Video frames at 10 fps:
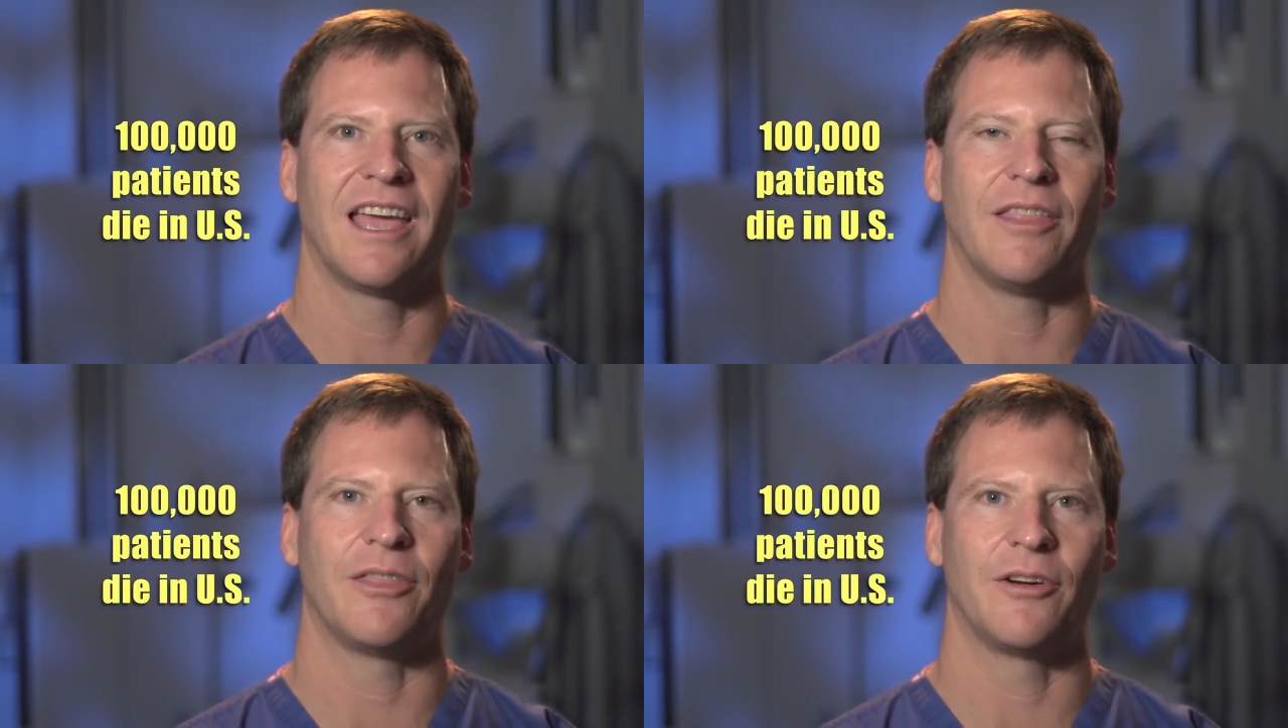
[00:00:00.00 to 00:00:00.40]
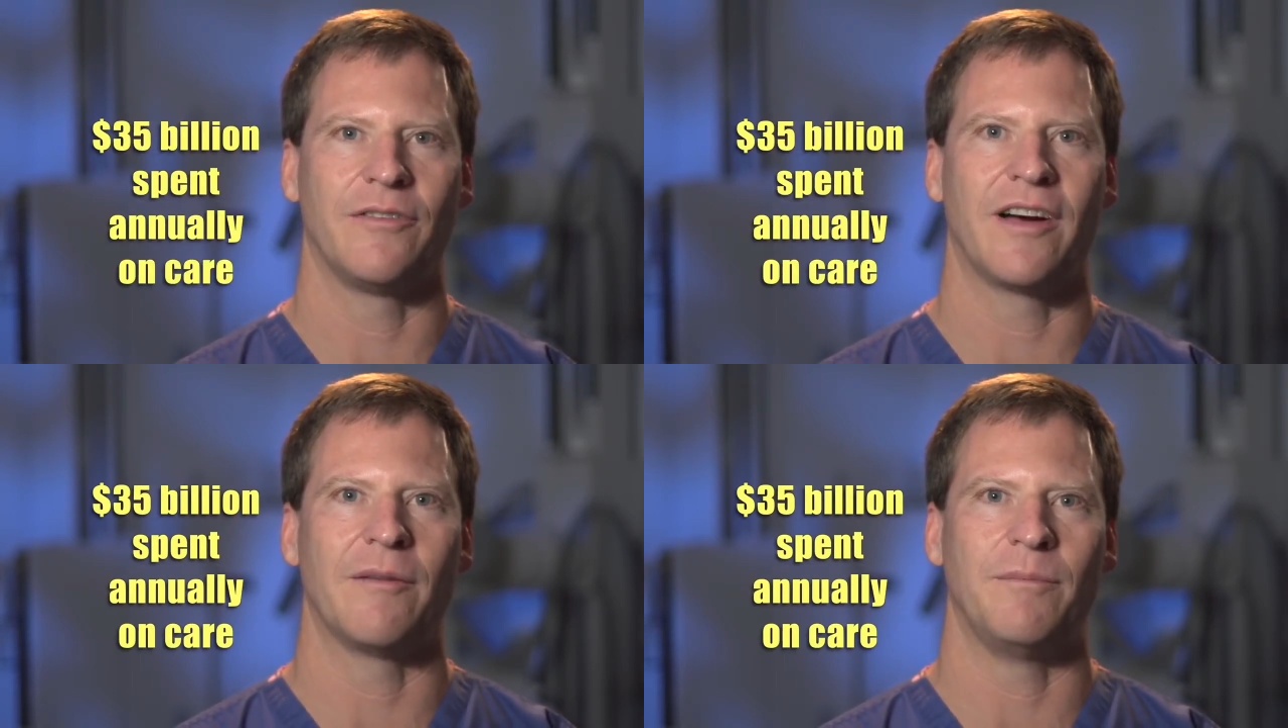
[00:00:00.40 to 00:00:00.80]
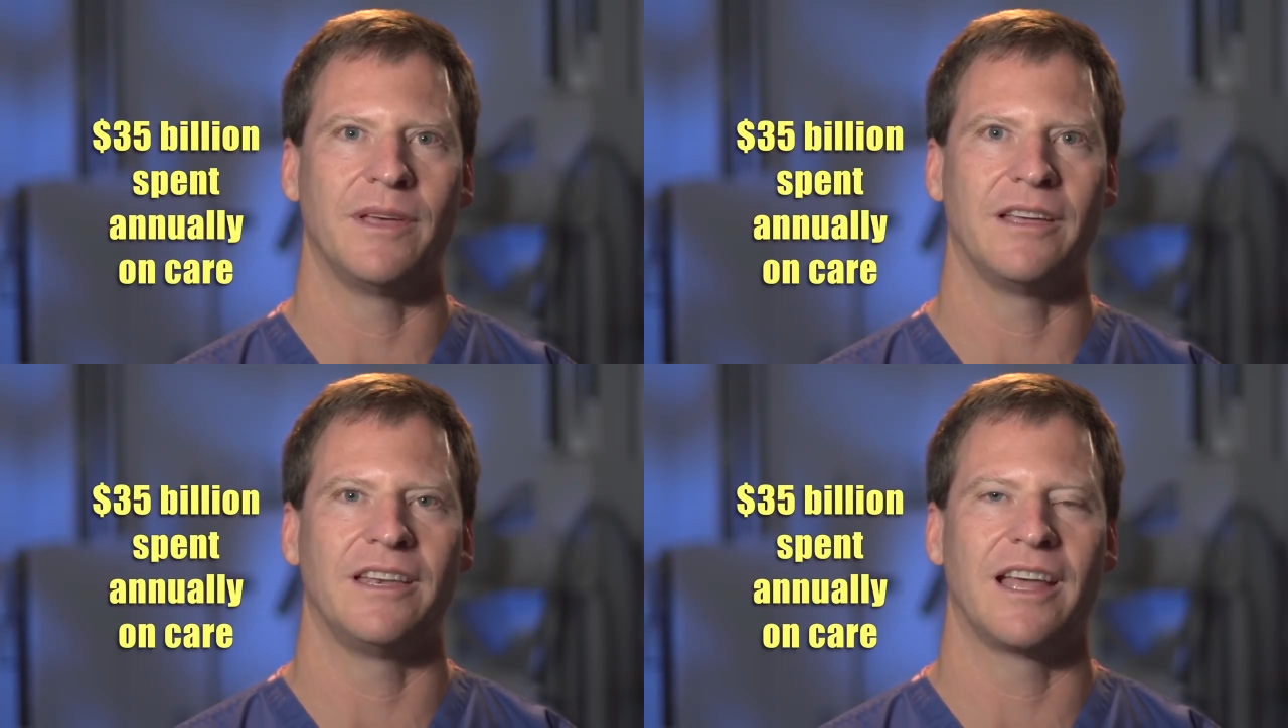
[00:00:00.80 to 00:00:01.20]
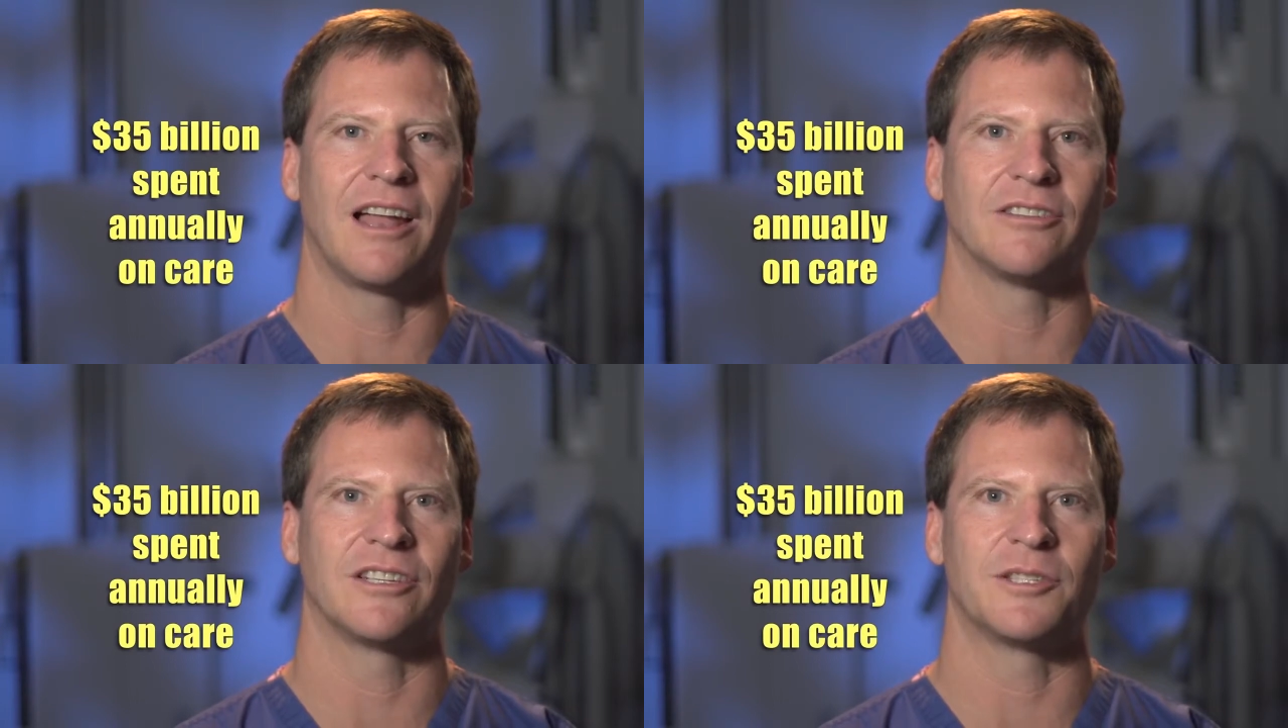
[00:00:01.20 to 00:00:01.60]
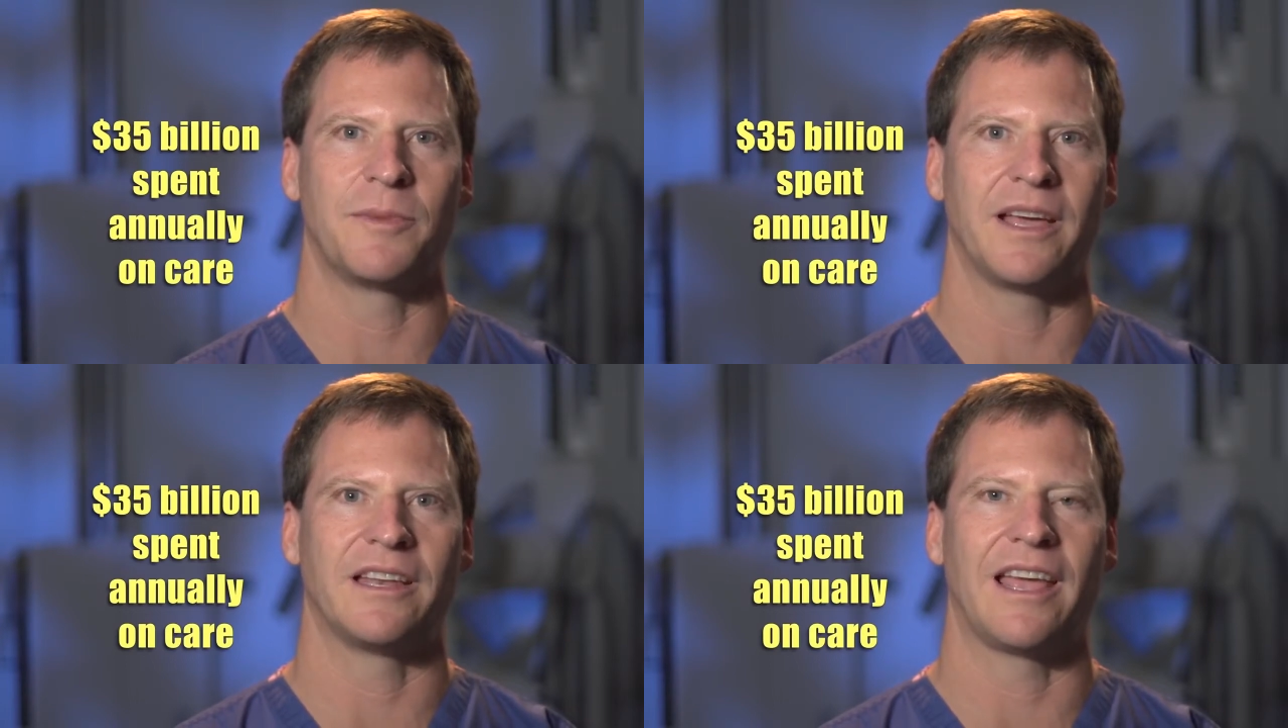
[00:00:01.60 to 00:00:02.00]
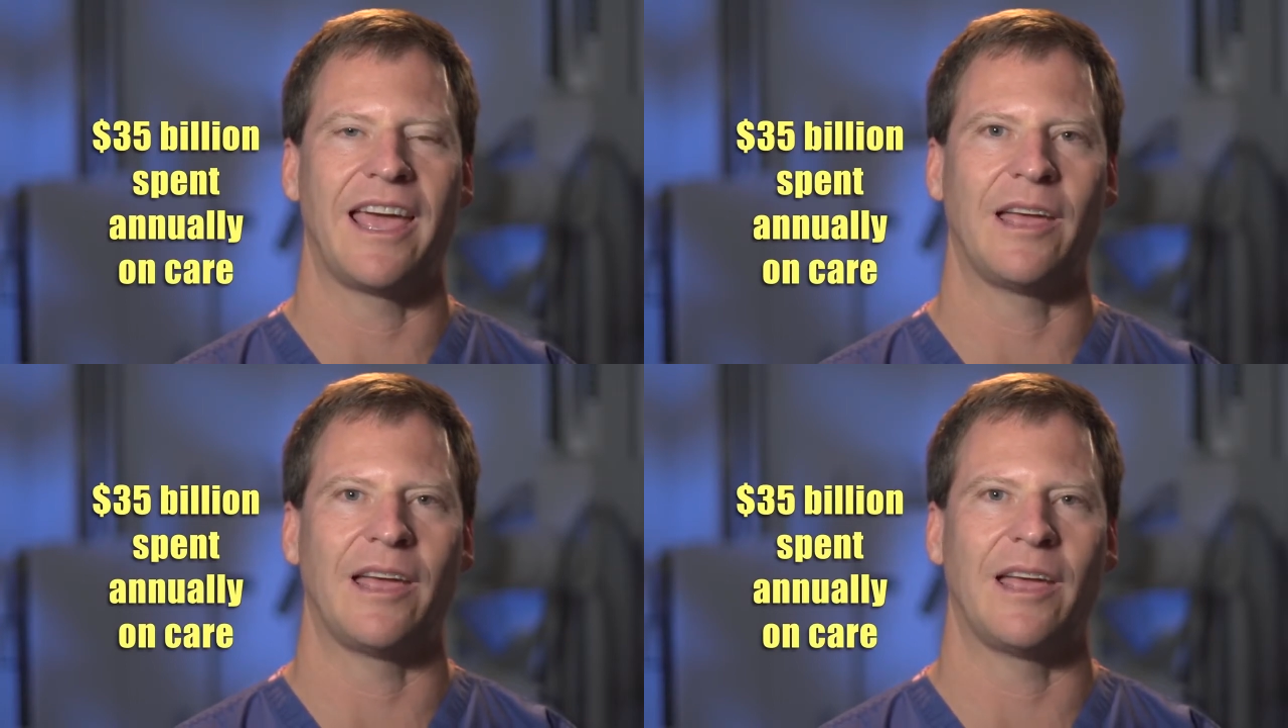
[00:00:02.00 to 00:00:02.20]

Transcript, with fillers: and $35 billion are spent